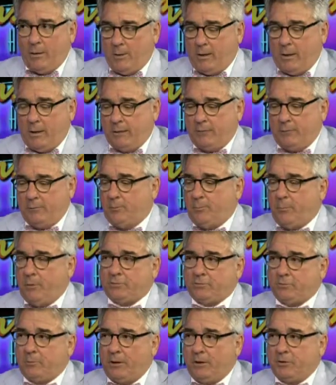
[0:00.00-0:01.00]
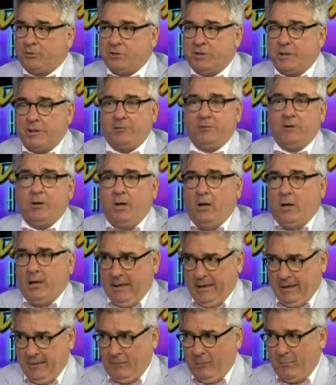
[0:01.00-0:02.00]
uh, mozzarella cheese.
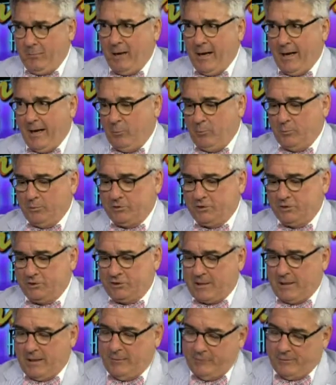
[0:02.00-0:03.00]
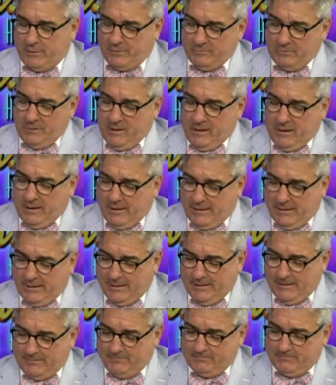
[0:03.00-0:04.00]
Evel pie, which is kind of a,
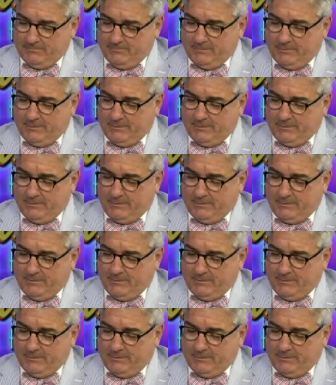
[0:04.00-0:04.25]
um,